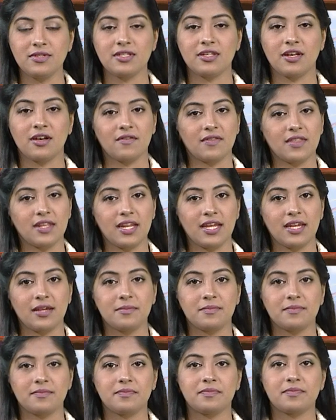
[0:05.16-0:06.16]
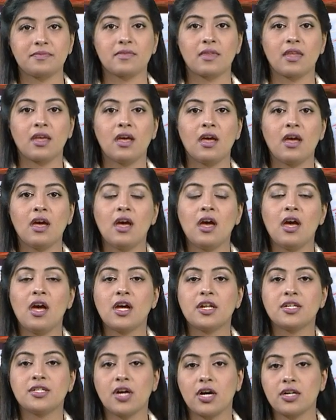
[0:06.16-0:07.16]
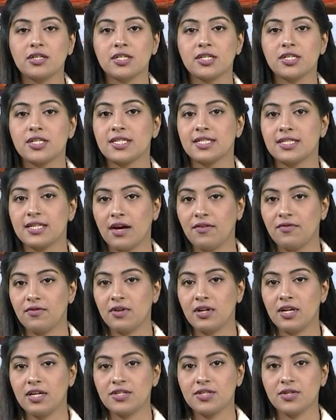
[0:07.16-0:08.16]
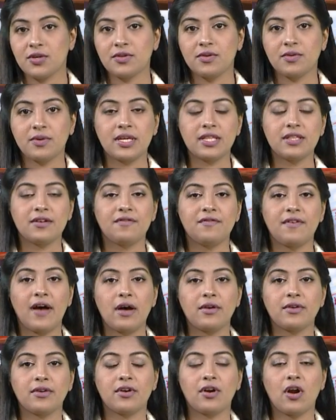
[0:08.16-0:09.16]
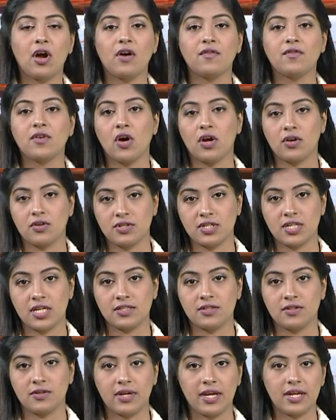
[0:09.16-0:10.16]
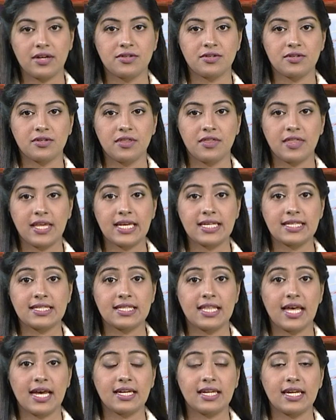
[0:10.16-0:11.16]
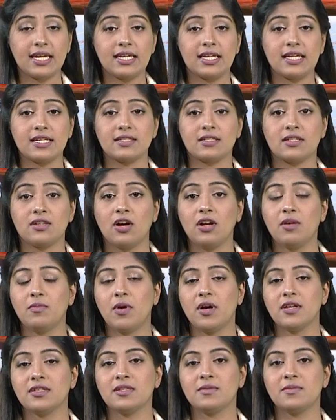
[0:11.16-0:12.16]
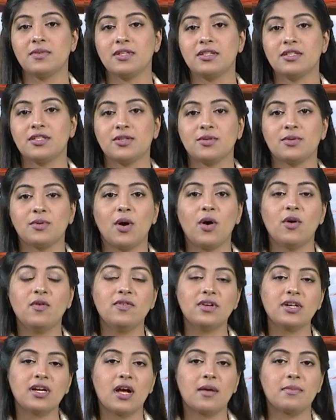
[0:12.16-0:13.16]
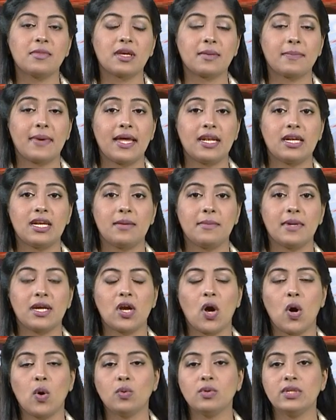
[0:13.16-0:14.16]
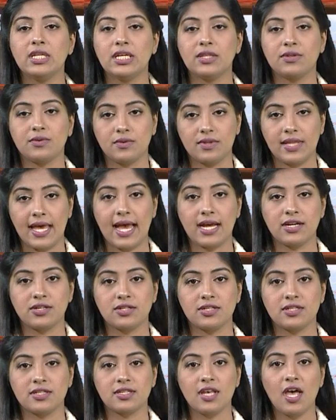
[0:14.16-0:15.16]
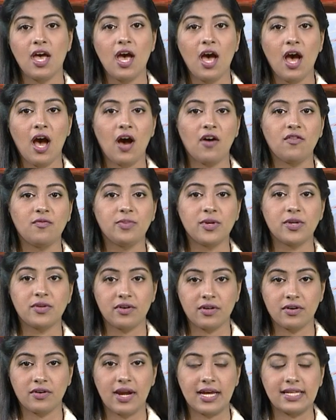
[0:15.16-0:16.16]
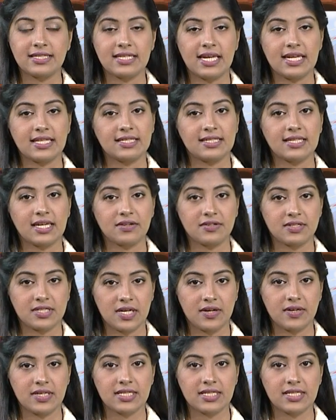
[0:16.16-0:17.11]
of the day. Dr. Zafrullah Chaudhary, the founder of Ganashastha Kendra, thinks that it is not possible to overcome the pandemic only through the actions of bureaucrats and secretaries.